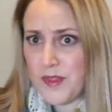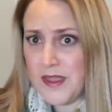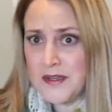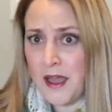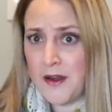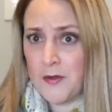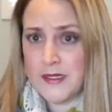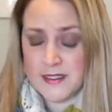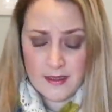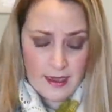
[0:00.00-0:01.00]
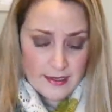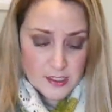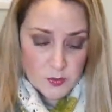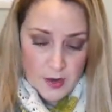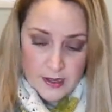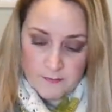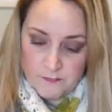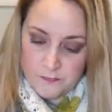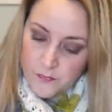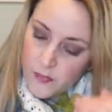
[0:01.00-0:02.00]
And not always the case, right?
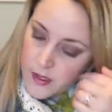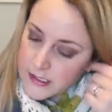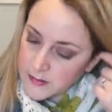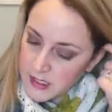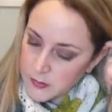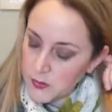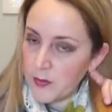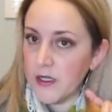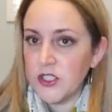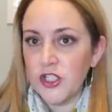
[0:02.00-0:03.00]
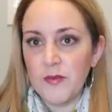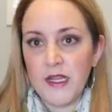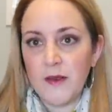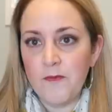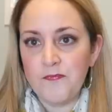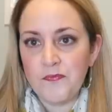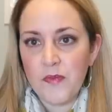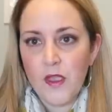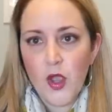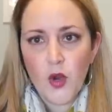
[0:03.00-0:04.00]
Sometimes we put too many
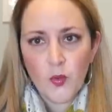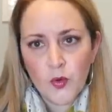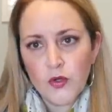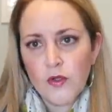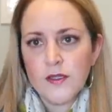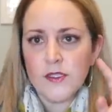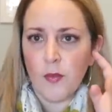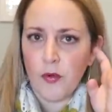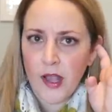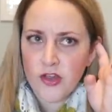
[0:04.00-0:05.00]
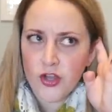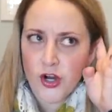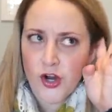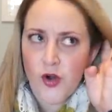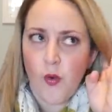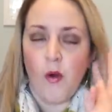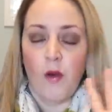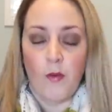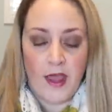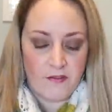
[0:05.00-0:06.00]
rules or pressure
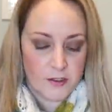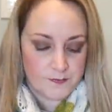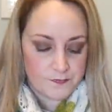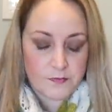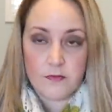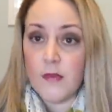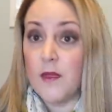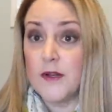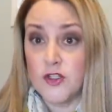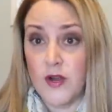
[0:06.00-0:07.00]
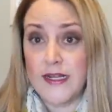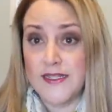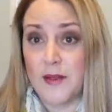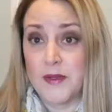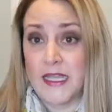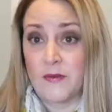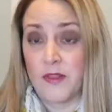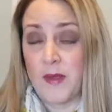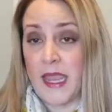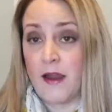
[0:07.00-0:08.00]
or whatever. I'm going to try to stop playing
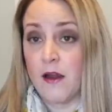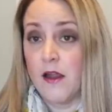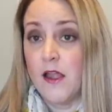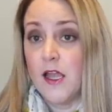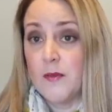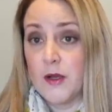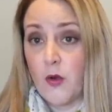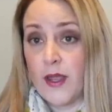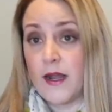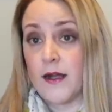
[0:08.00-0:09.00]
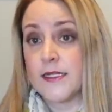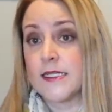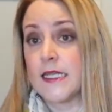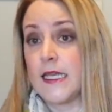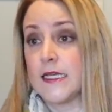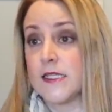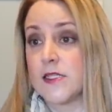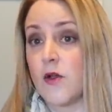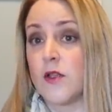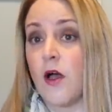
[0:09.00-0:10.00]
with my hair, but quite honestly, it's
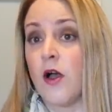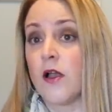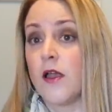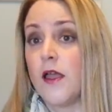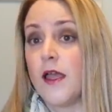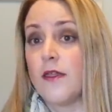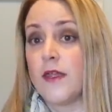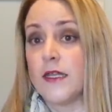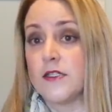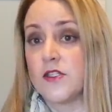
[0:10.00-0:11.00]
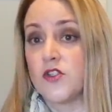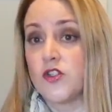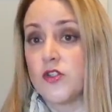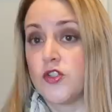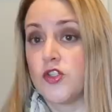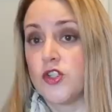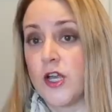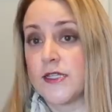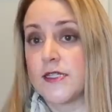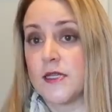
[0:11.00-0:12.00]
so long that it's
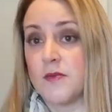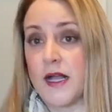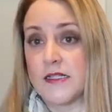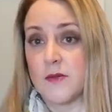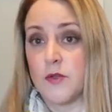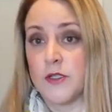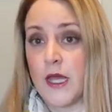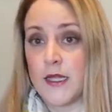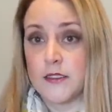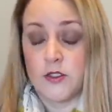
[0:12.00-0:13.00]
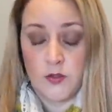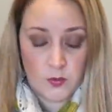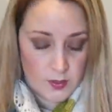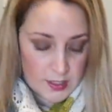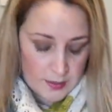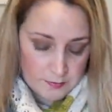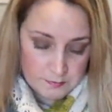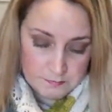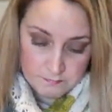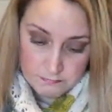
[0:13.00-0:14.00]
just impossible not to
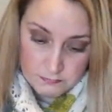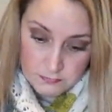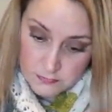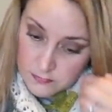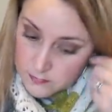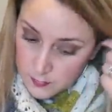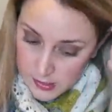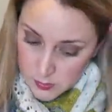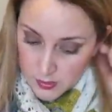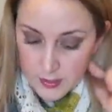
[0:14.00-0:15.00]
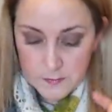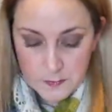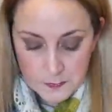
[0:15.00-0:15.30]
mess with it.